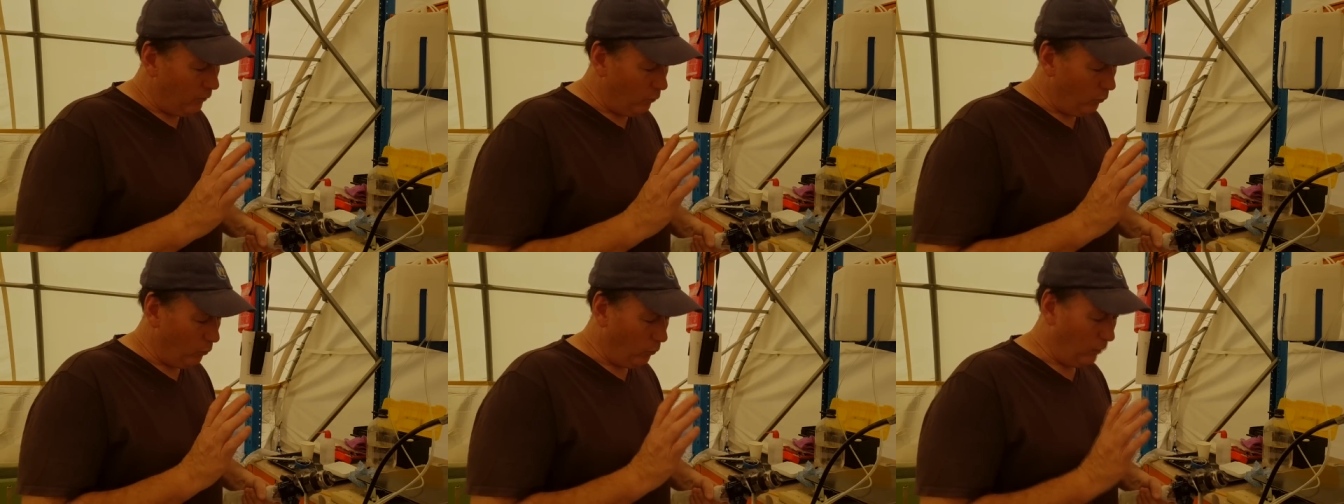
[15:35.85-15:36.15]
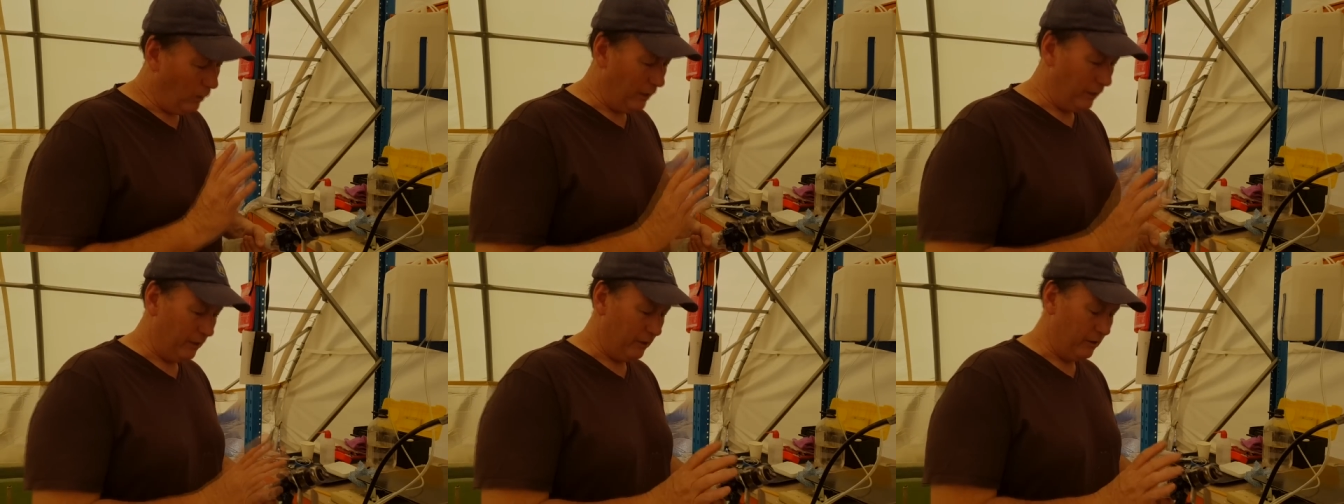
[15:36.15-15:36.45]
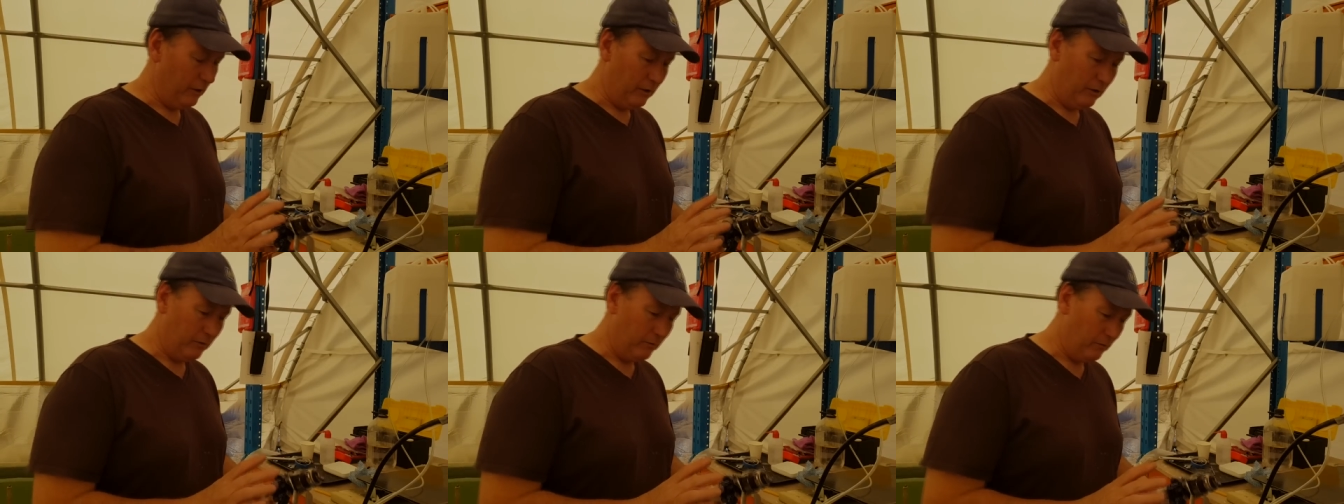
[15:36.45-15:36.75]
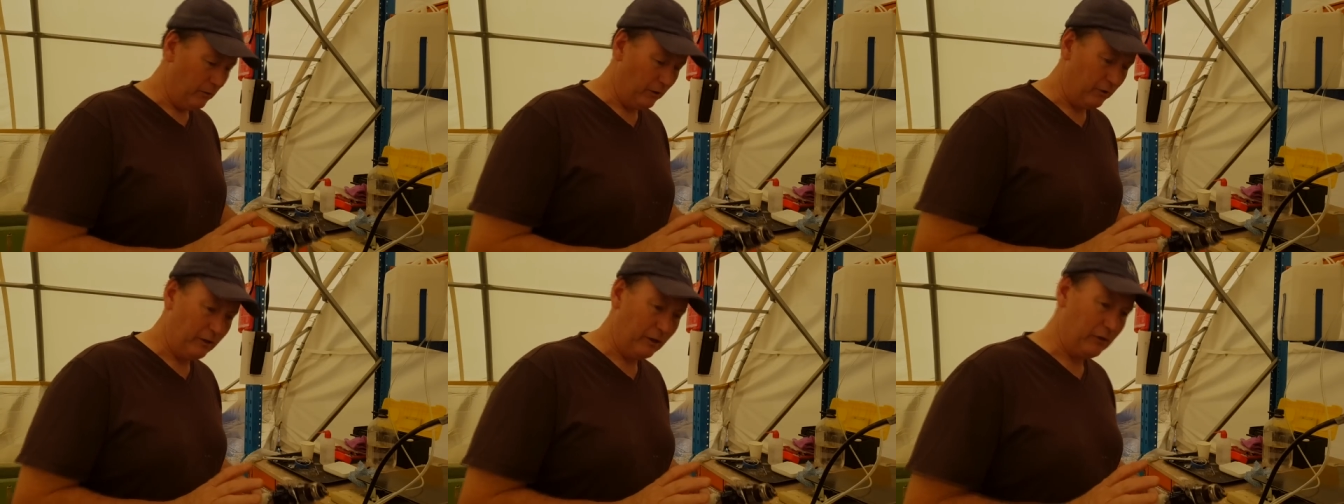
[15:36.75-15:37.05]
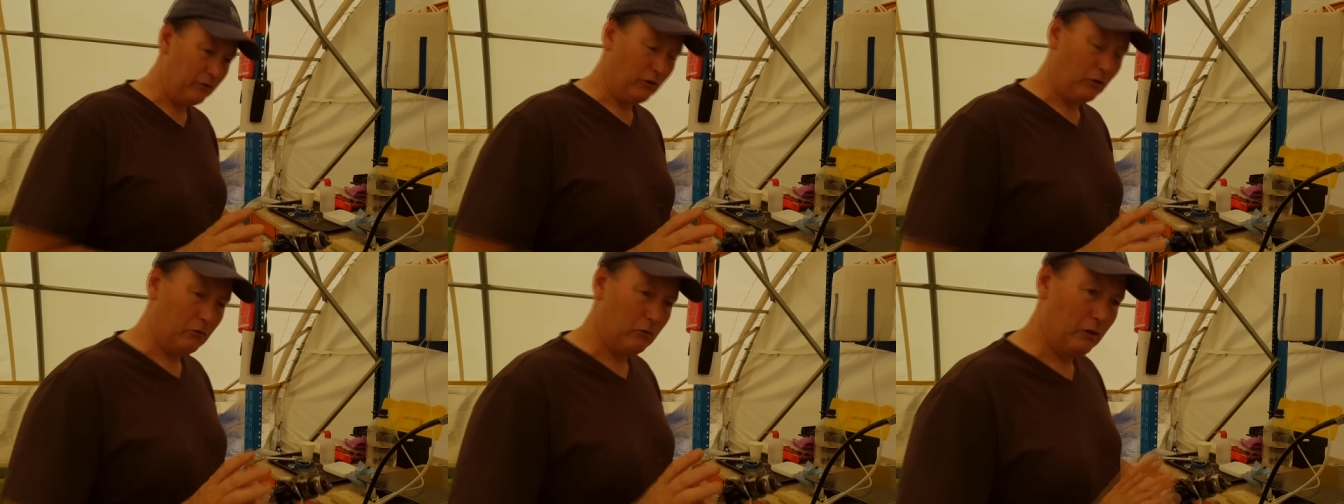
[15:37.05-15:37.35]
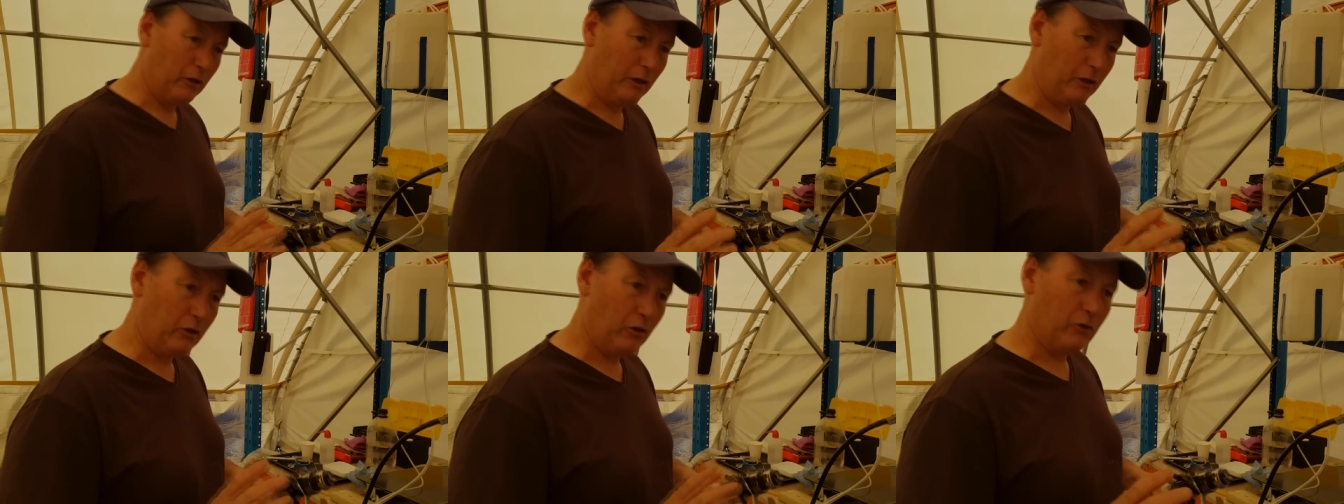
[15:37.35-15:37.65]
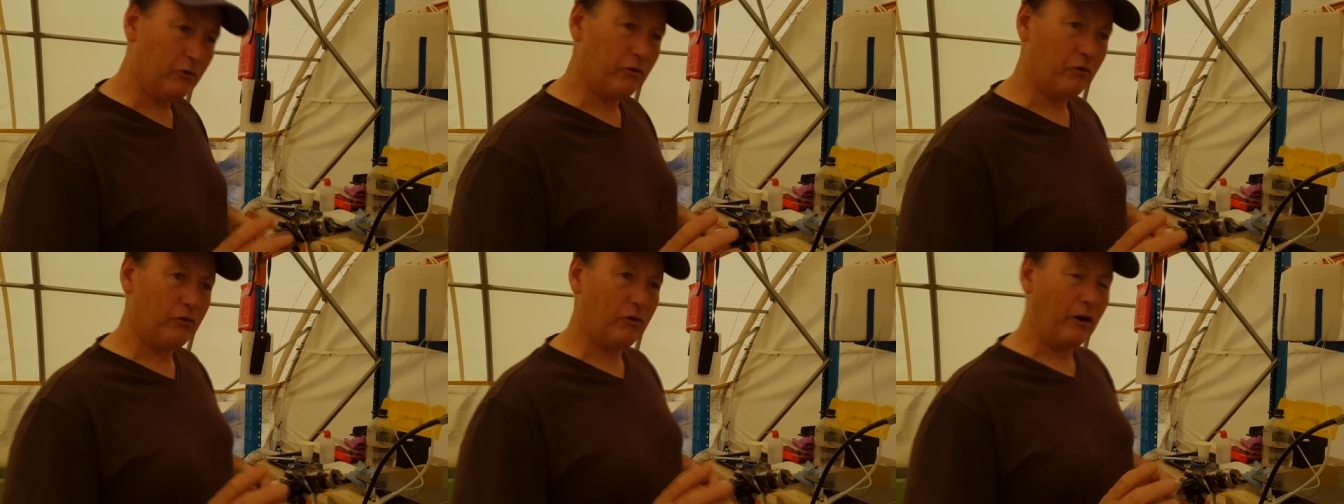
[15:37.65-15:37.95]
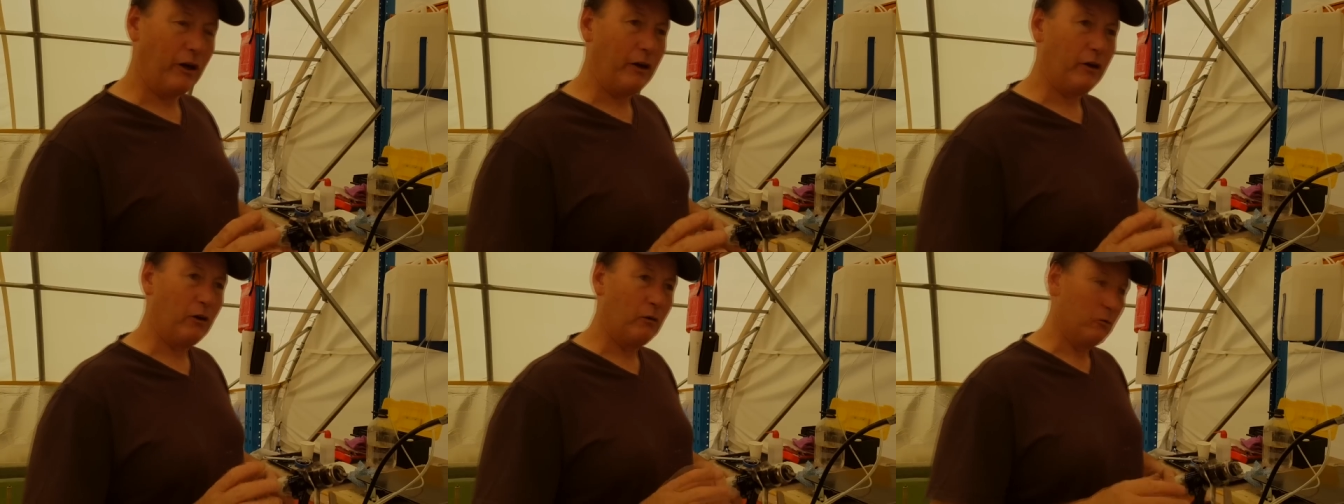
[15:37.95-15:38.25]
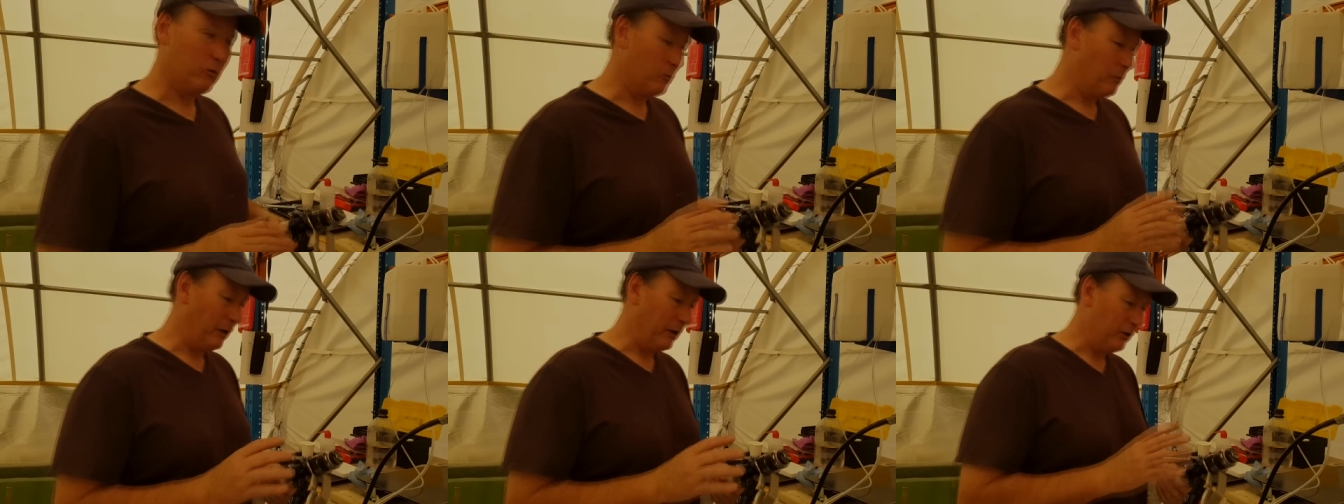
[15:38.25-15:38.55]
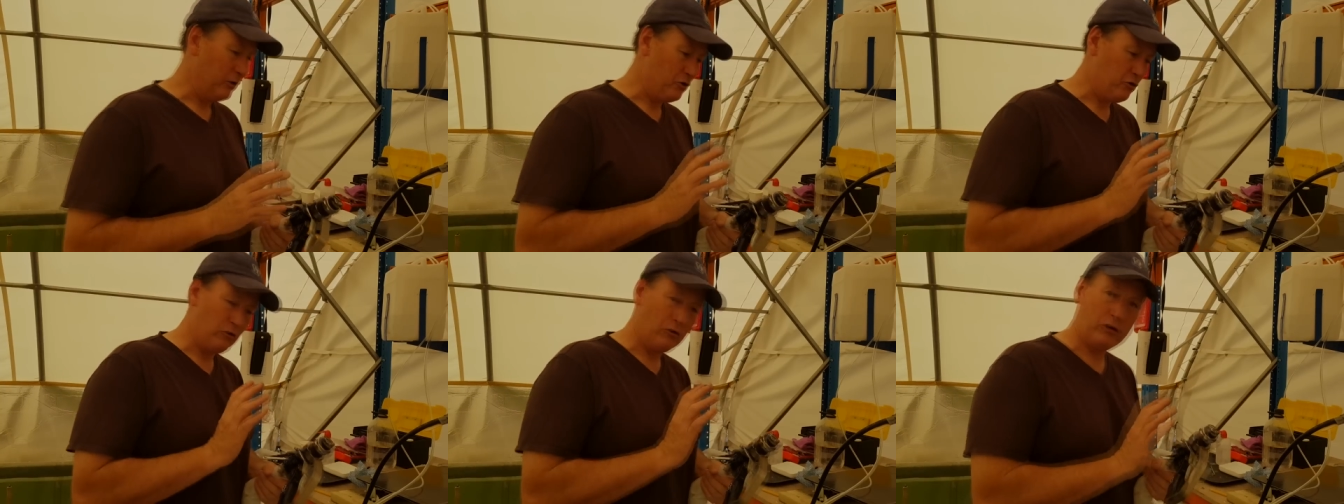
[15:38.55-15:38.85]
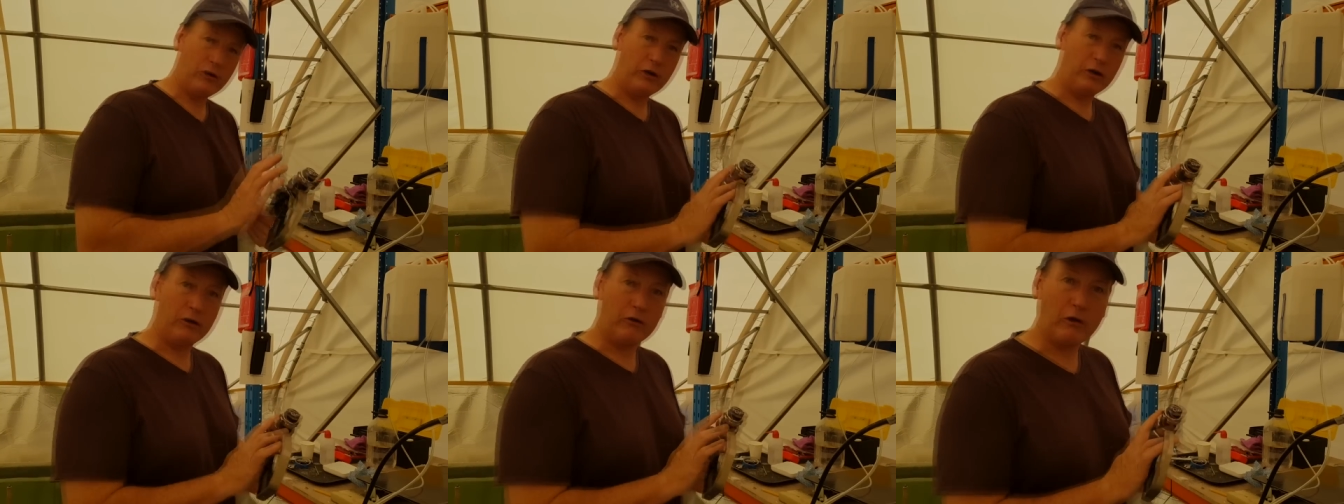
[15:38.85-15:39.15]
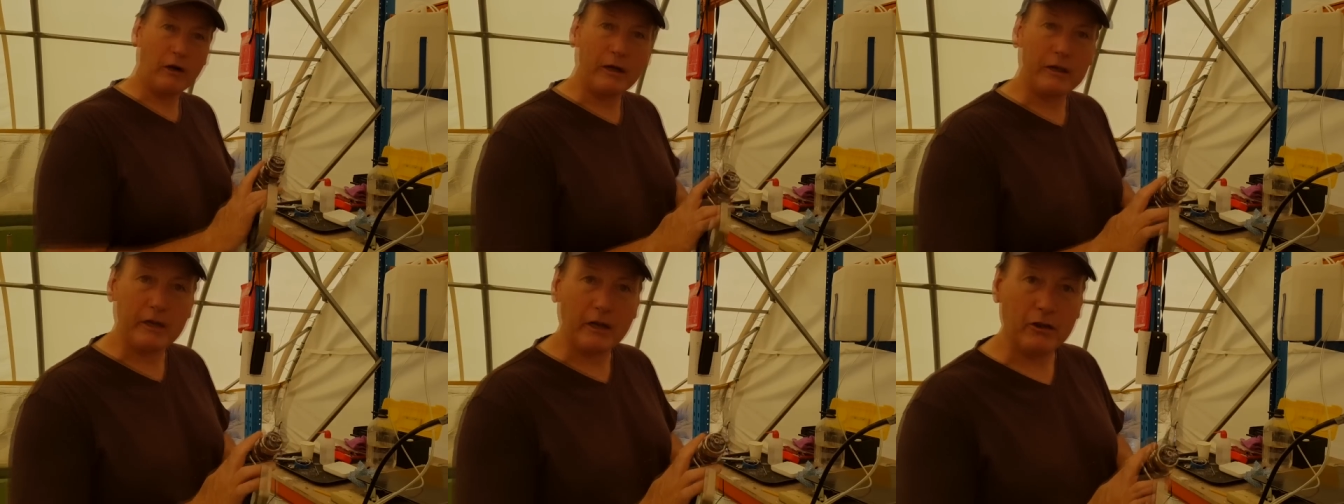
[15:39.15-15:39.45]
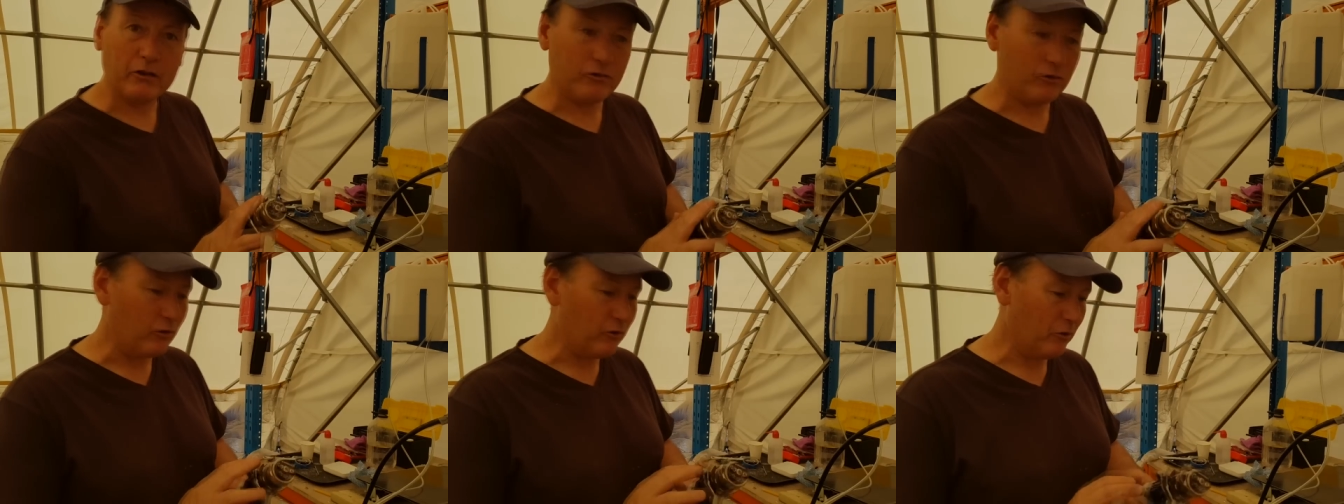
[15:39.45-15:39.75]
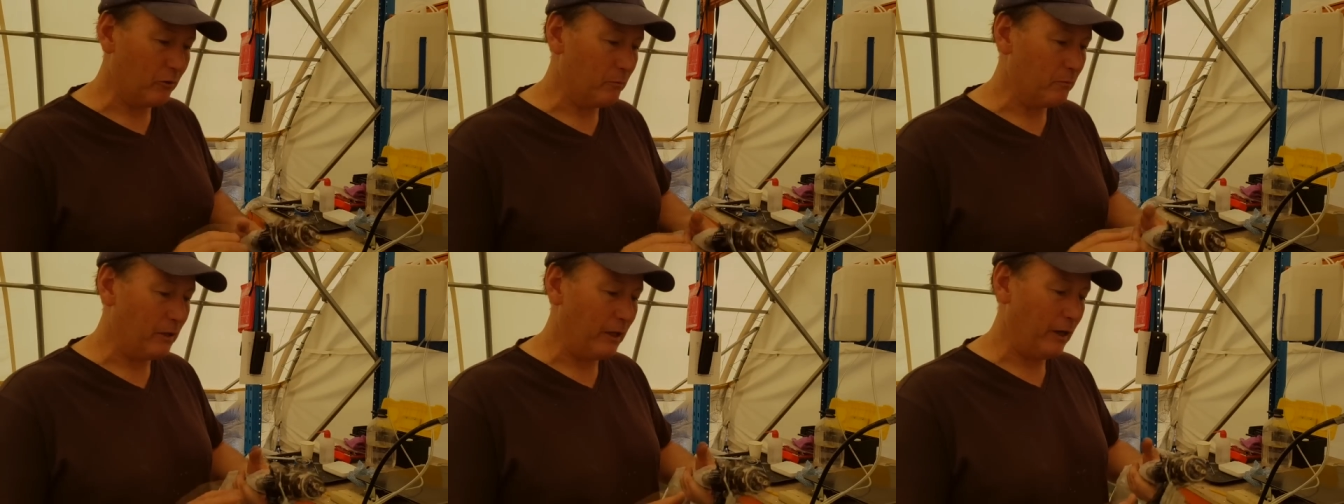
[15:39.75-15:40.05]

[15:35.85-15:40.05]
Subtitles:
one of the things I really concentrated on was making sure I got a Graco system.